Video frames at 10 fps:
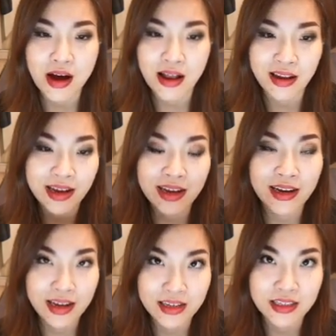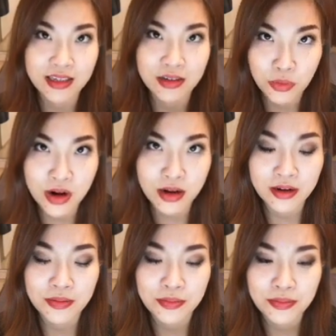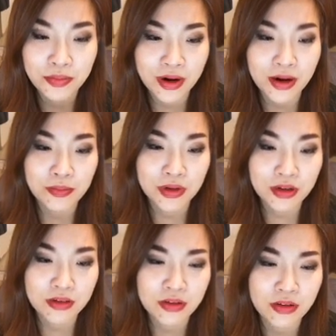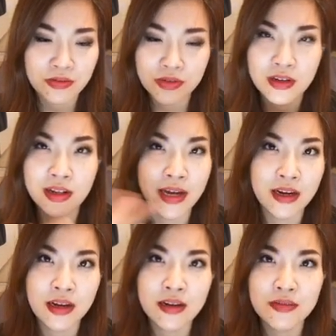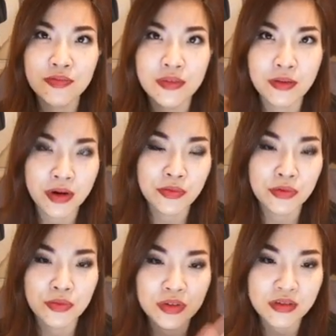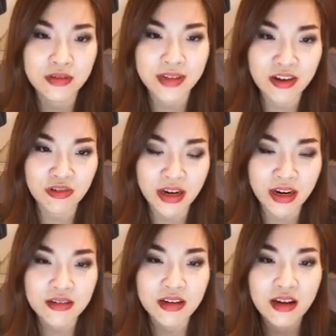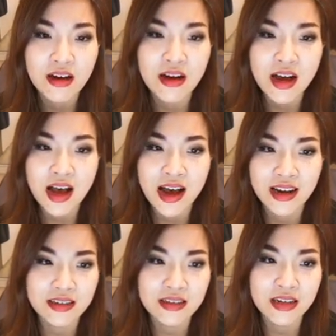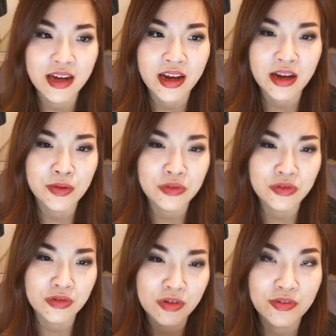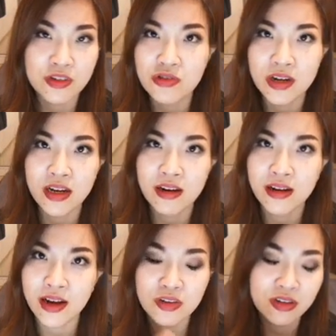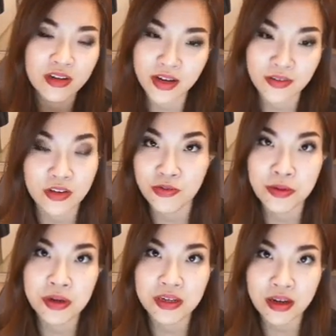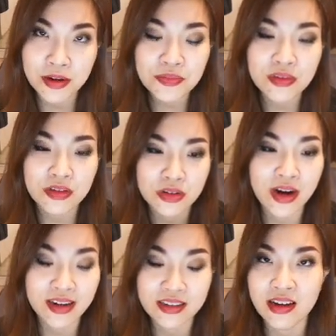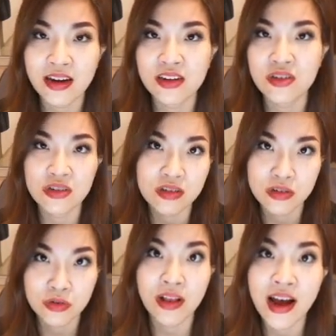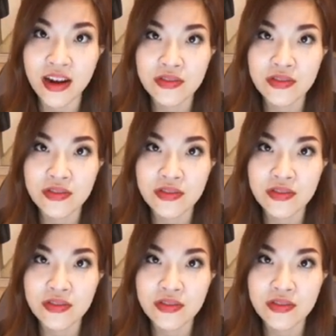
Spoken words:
like an edited one, but because of the lighting in my room wasn't that great, and yesterday it was just so frustrating, like I couldn't get the filming done, and so I decided to just do live